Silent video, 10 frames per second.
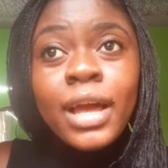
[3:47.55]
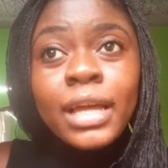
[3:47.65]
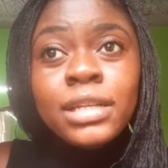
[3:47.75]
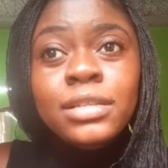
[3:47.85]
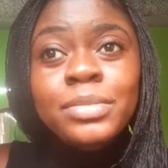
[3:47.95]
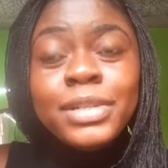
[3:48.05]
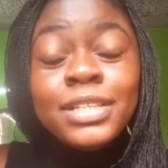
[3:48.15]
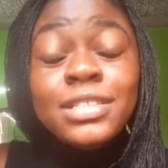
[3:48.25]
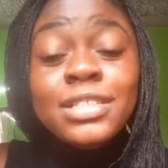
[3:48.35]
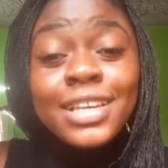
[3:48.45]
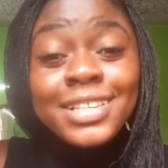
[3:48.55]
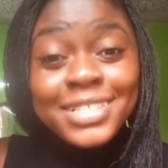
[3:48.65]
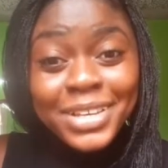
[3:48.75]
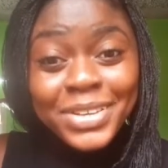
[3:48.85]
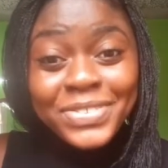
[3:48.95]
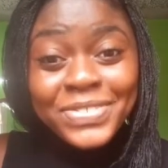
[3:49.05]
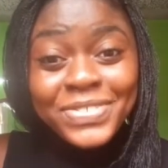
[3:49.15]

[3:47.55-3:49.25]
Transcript: And please stay safe.